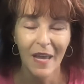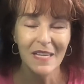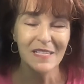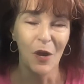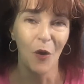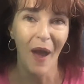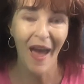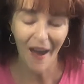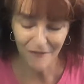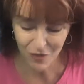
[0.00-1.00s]
So
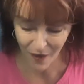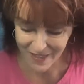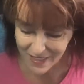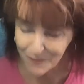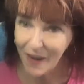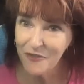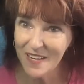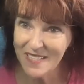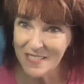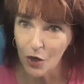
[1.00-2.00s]
after I did my
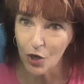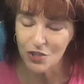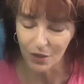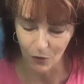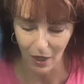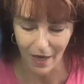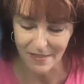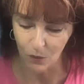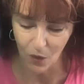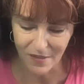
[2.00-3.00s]
research and
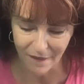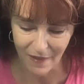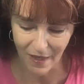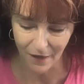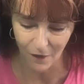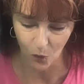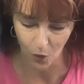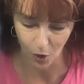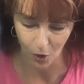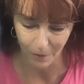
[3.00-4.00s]
realized it wasn't the end of the
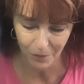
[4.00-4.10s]
world,